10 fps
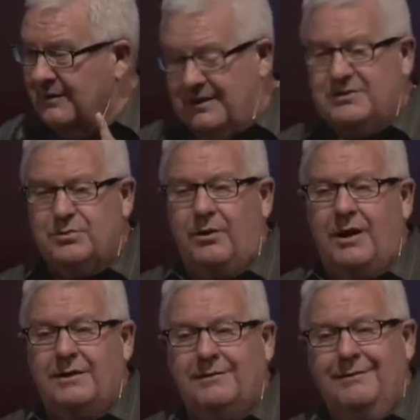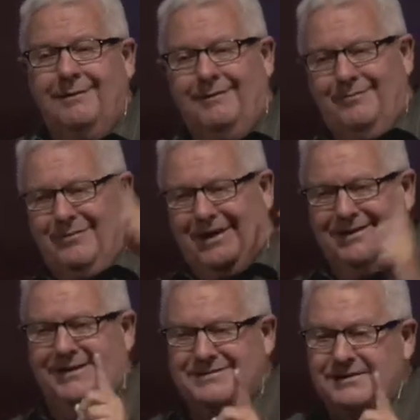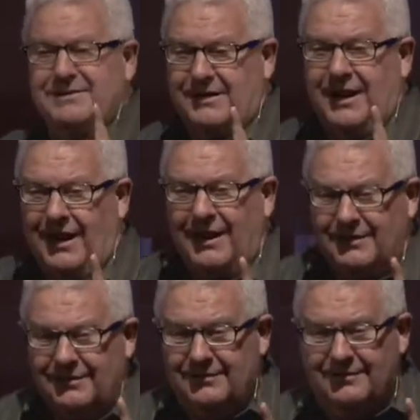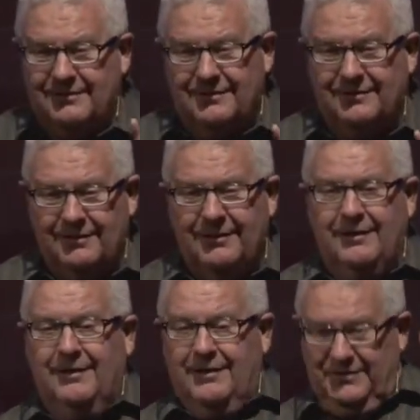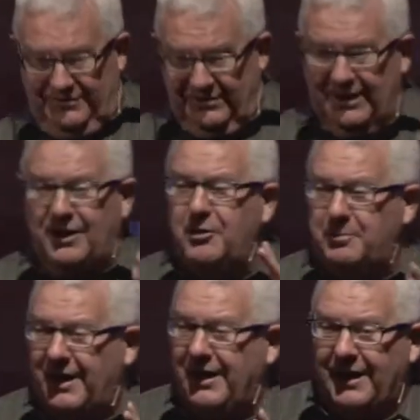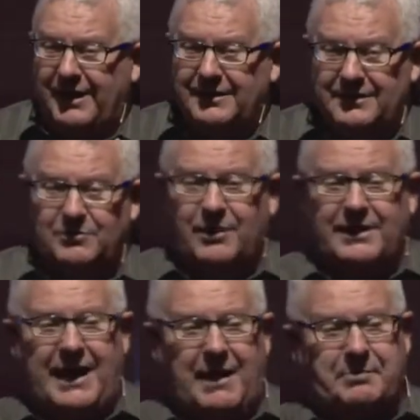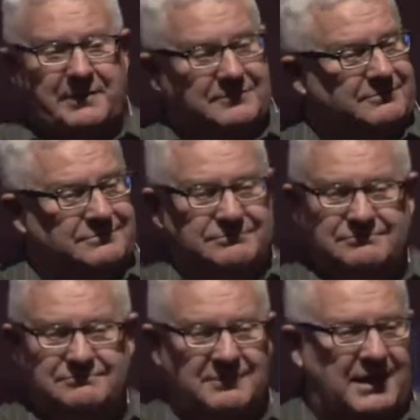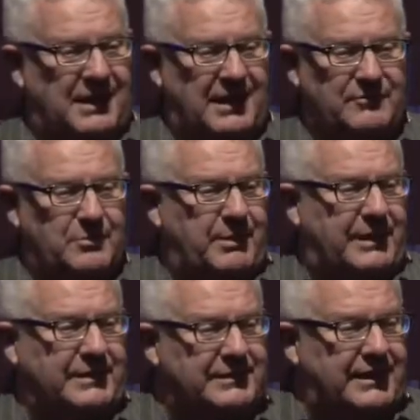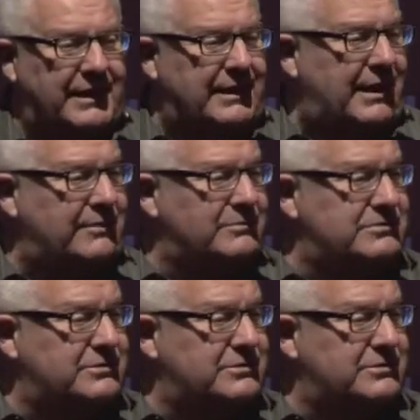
Guess what? They listened to God, they obeyed, and what happened? Everybody in Ai was